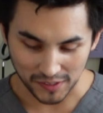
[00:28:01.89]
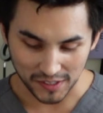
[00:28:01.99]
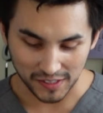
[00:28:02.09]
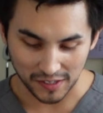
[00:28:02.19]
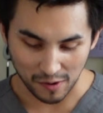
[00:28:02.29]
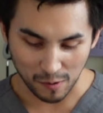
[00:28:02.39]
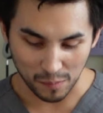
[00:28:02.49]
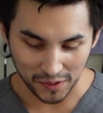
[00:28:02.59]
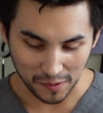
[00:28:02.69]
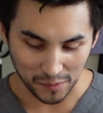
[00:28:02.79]
Is this gonna
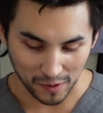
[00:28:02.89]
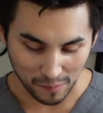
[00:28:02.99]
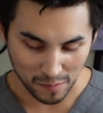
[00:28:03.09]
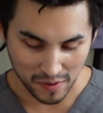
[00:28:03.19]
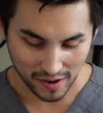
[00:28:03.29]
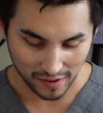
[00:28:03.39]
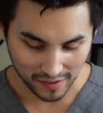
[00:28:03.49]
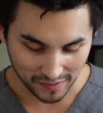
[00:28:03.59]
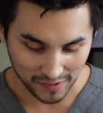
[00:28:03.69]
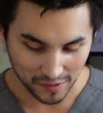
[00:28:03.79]
open up your upper
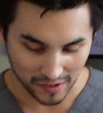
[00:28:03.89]
back.